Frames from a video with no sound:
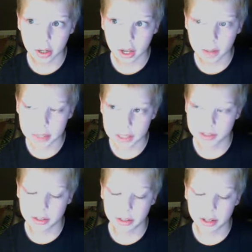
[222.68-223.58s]
I mean,
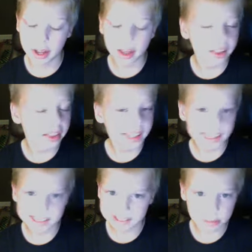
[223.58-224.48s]
like I
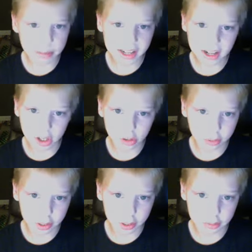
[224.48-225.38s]
said, I might not
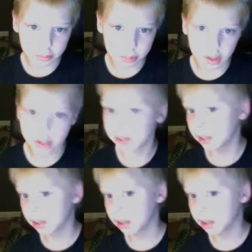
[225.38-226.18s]
quit, but